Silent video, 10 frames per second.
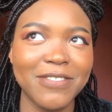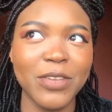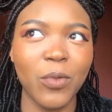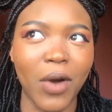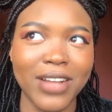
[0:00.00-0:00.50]

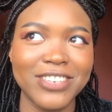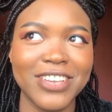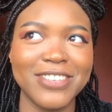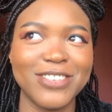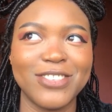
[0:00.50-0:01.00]
watch
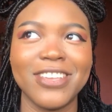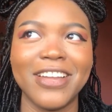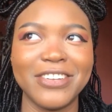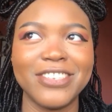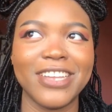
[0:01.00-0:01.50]
it just to
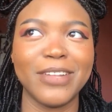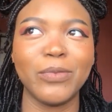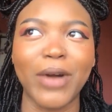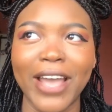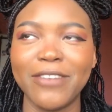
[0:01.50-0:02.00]

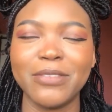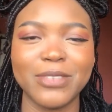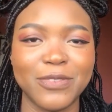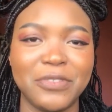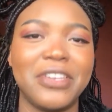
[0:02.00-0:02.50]
understand why
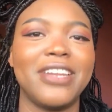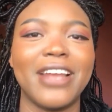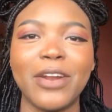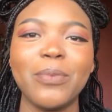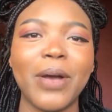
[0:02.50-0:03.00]
everyone's freaking
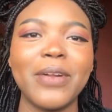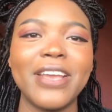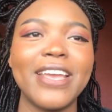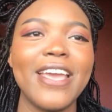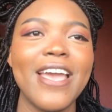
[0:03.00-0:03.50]
out about
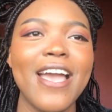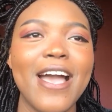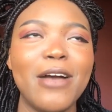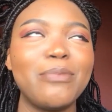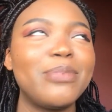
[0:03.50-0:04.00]
it.
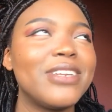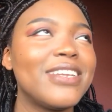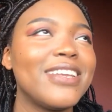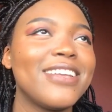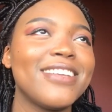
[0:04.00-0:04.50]
But
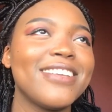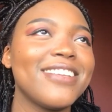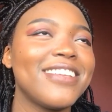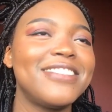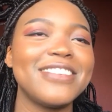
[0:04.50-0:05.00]

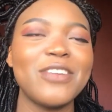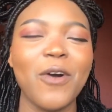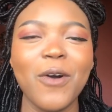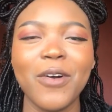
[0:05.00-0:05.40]
it's a